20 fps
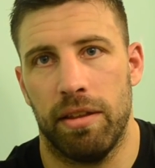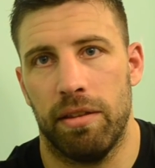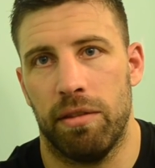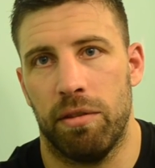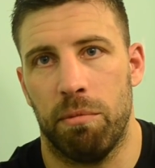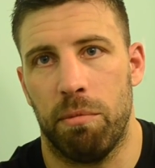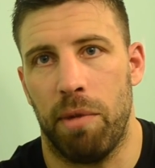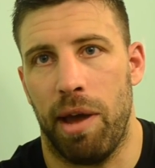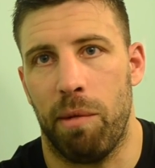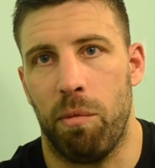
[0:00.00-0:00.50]
no
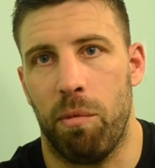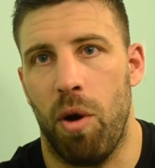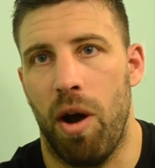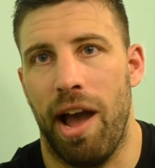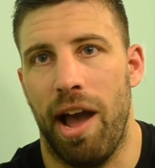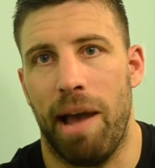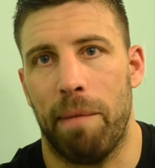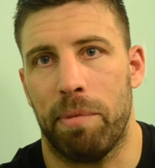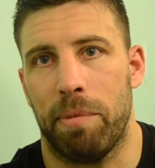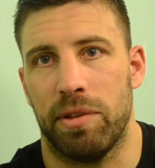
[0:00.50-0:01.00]
matter what
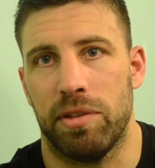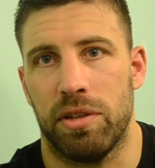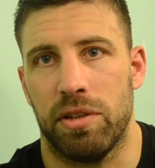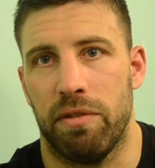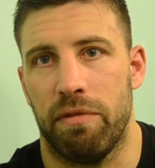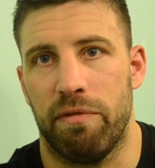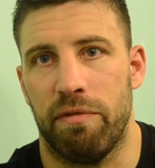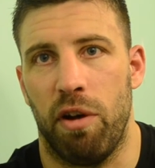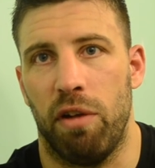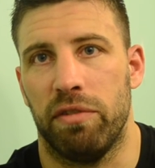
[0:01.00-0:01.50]
happens, you're
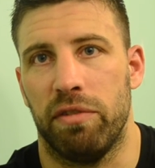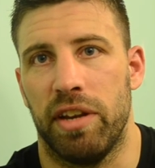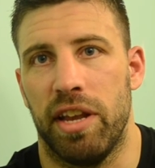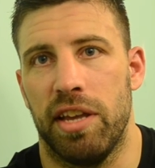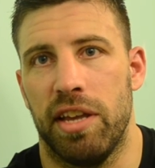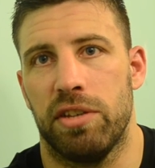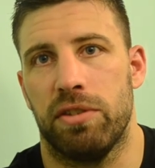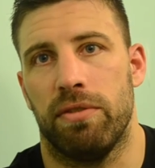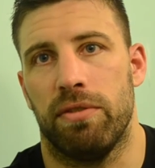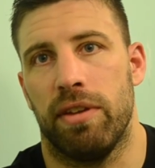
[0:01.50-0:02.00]
involved in
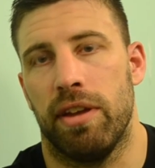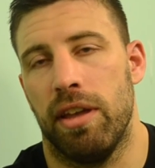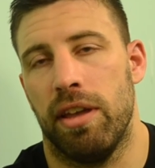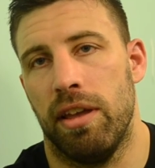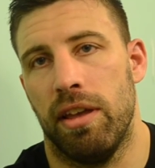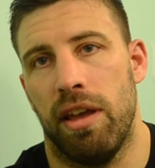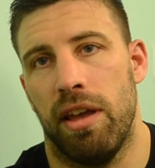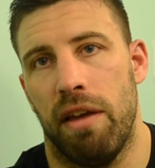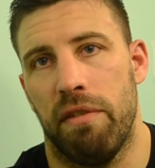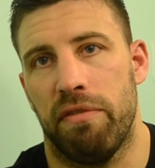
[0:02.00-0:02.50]
history.
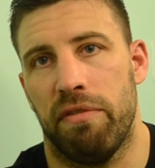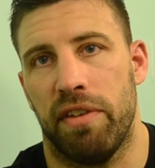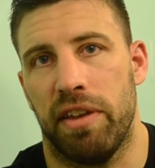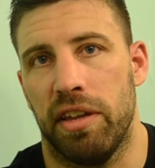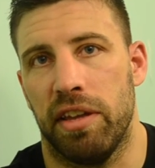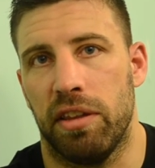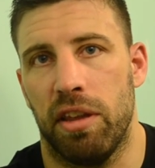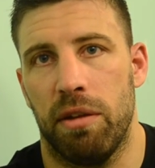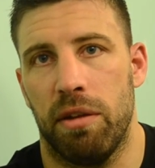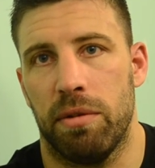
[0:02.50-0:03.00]
Everything you
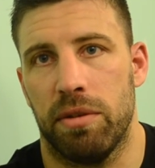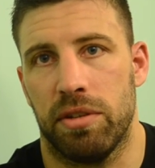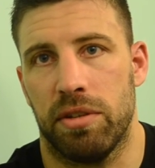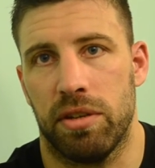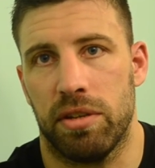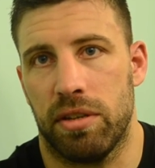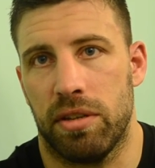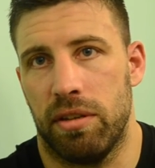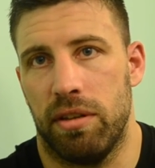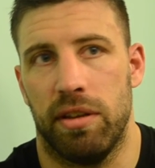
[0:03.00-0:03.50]
do
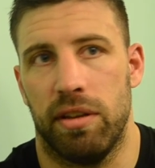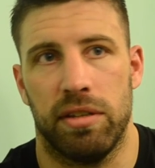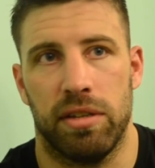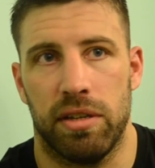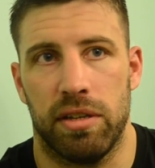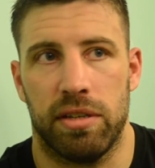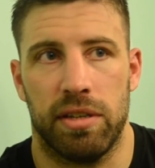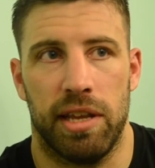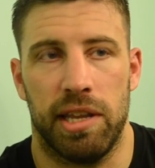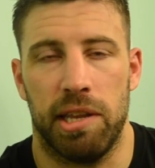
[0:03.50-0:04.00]
is
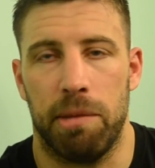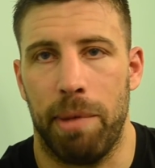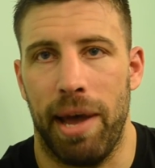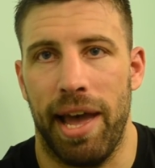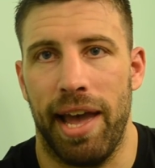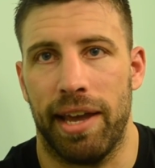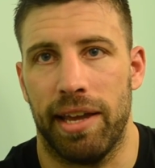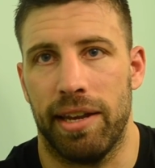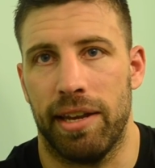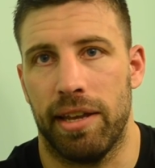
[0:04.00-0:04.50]
just in the
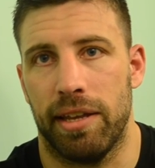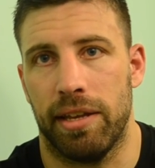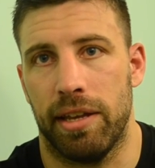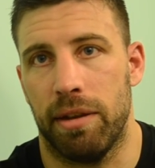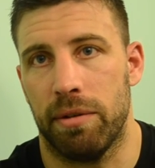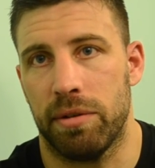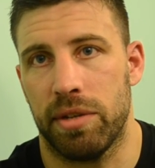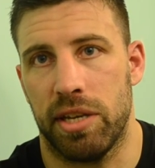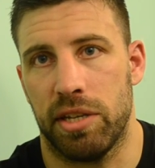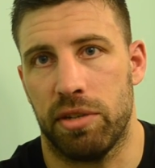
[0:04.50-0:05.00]
bag, isn't it? You know,
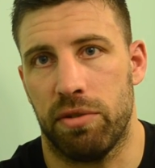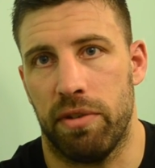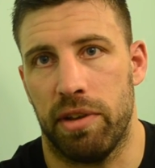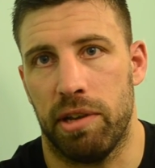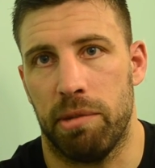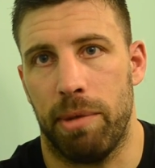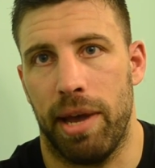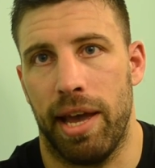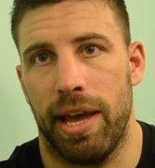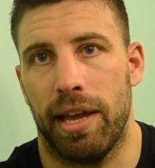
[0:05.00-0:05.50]
it's history in the
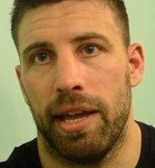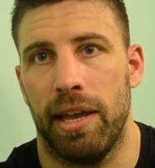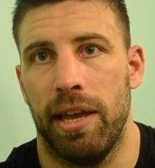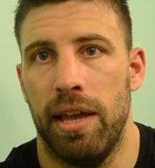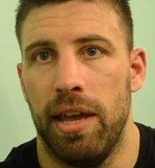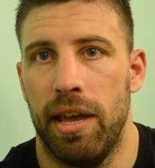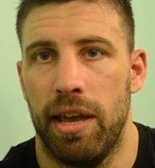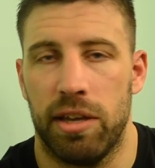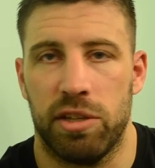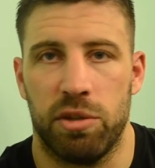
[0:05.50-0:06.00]
bag.
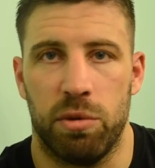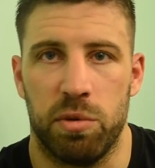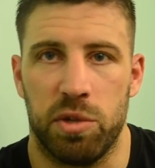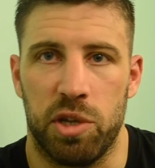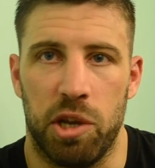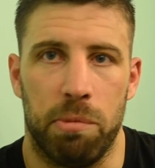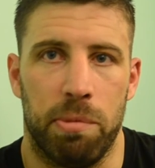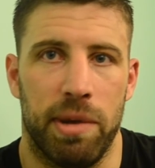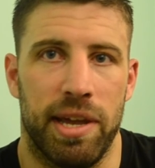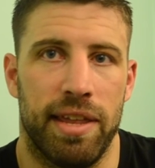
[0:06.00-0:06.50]
It's always
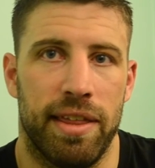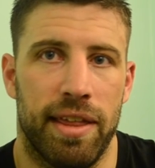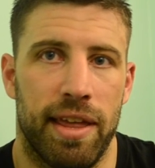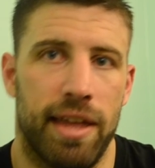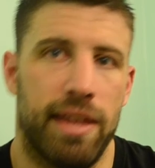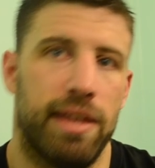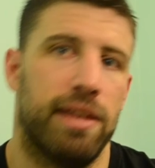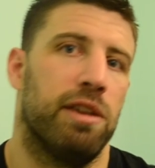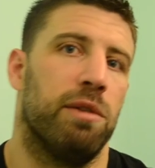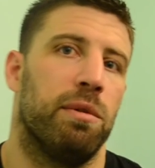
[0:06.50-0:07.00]
going to be
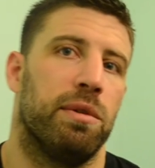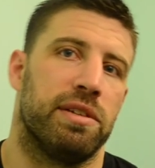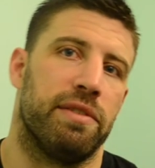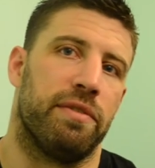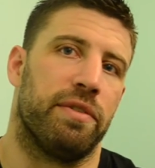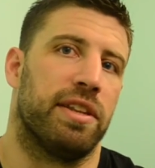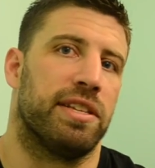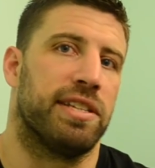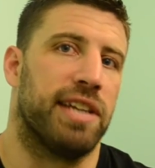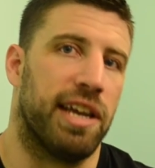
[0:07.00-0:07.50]
there. No one's ever
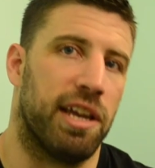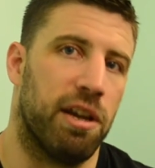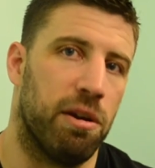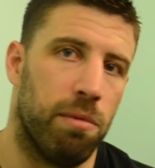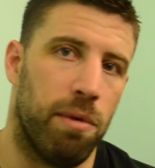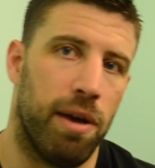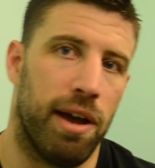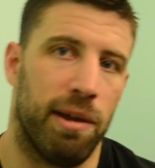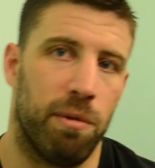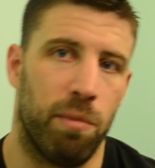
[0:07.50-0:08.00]
going to take it
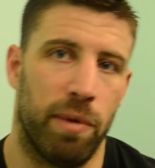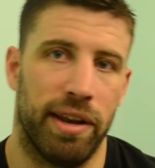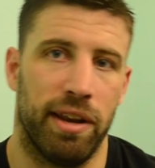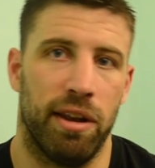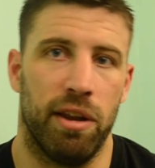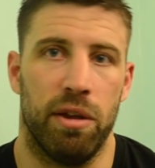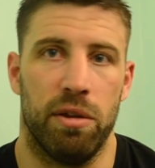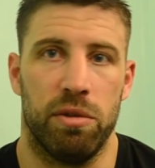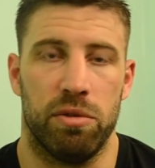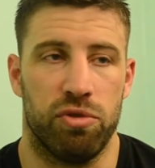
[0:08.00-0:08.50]
away, win,
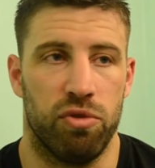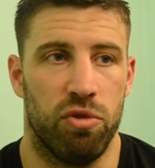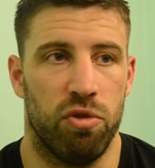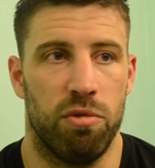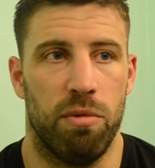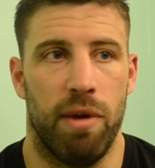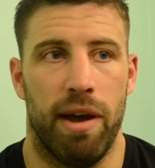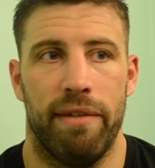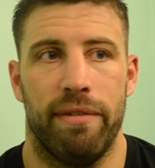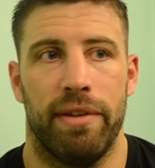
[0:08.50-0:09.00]
lose, draw,
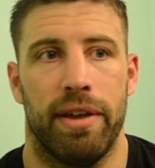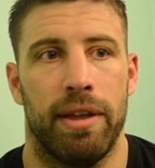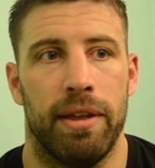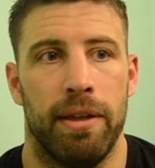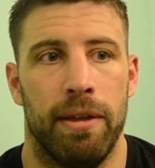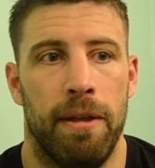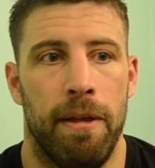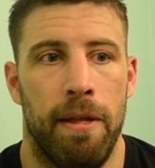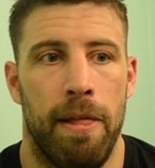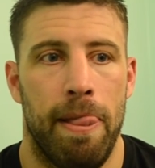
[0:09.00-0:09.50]
whatever.
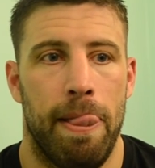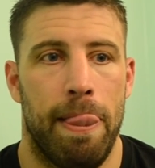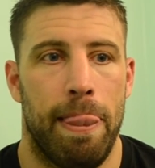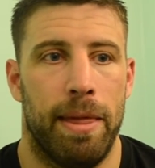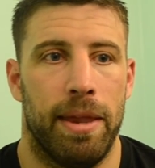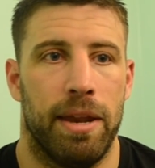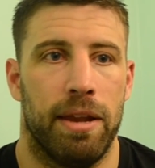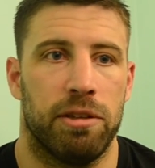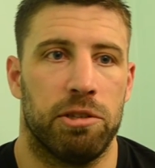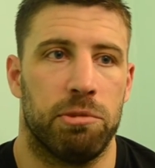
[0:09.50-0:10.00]

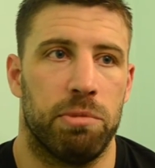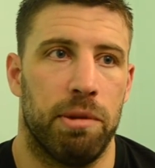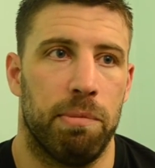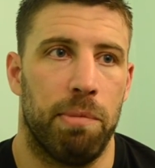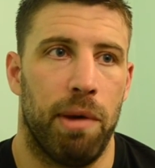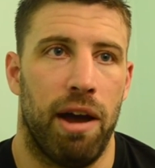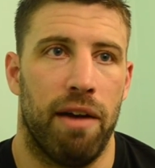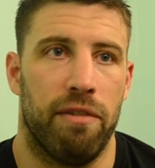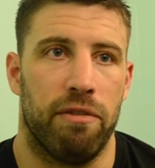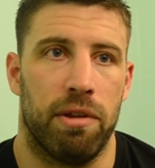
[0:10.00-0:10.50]
You know, to be
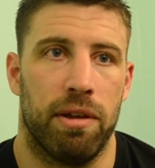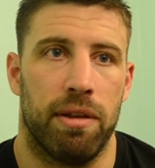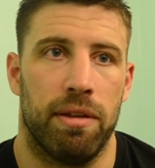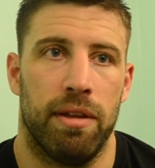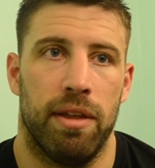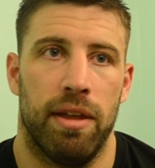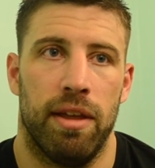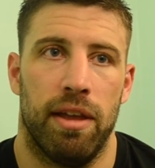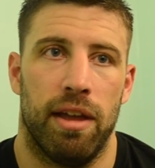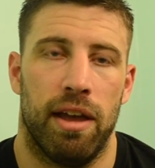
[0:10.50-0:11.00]
part of
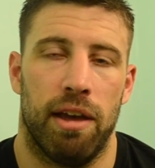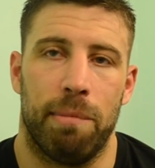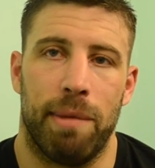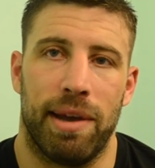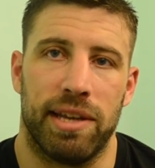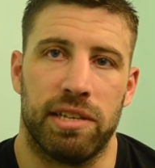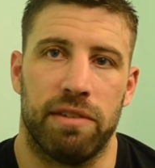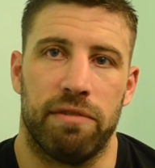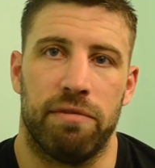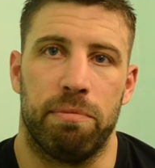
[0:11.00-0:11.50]
a
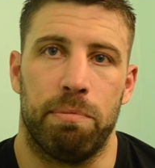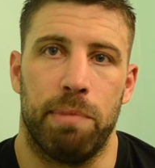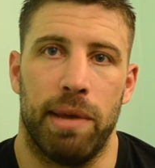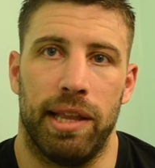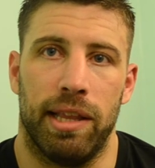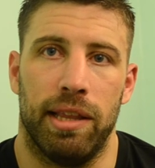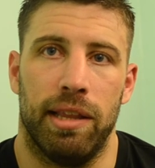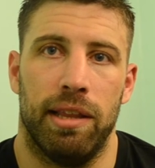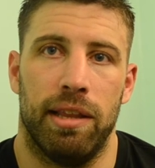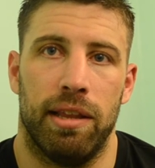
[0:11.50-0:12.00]
massive
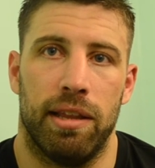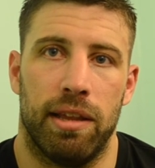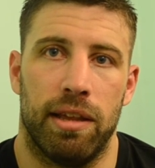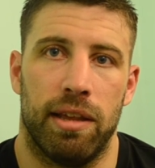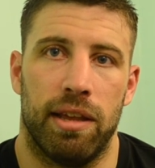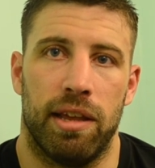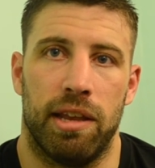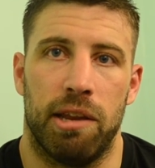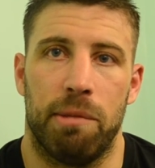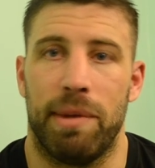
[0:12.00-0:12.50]
bill
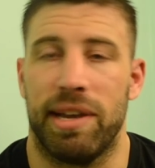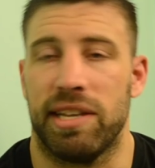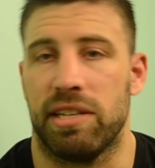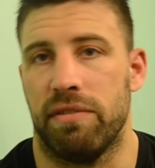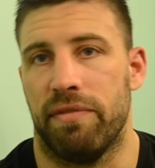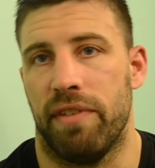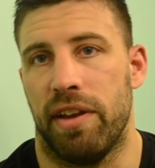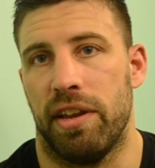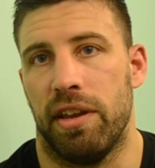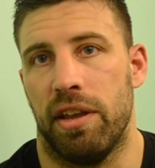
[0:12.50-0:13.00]
and a massive
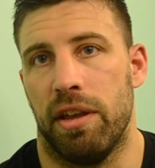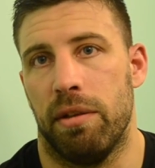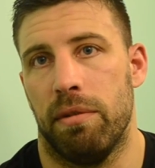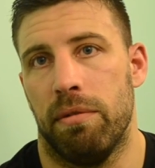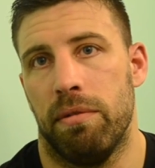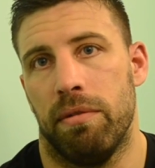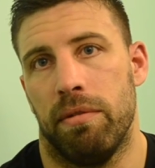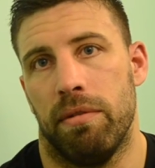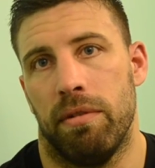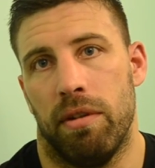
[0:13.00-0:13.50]
venue
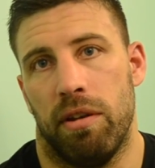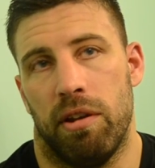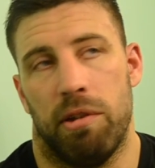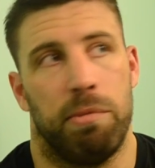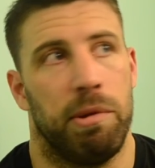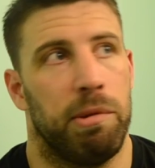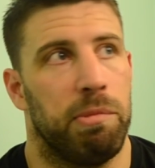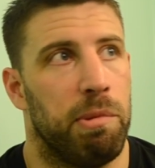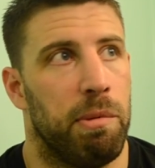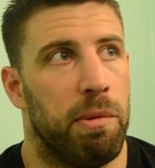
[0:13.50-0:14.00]
on a
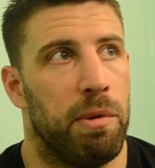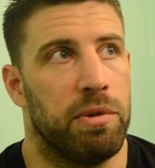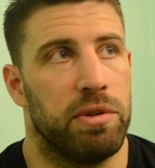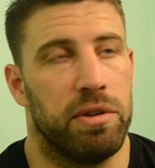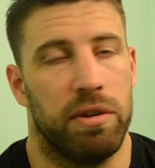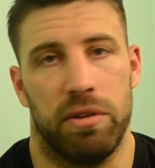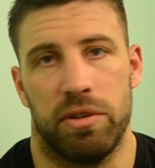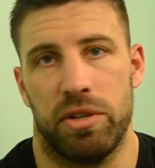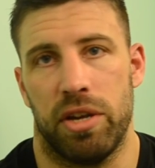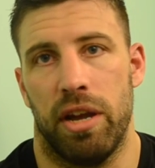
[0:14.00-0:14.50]
big
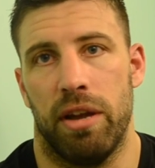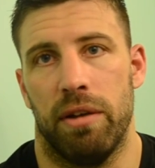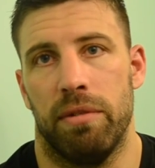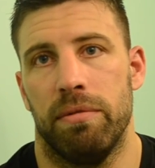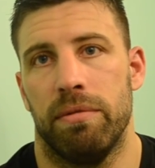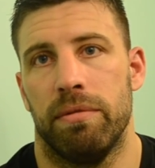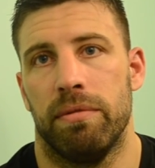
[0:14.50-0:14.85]
promotional show,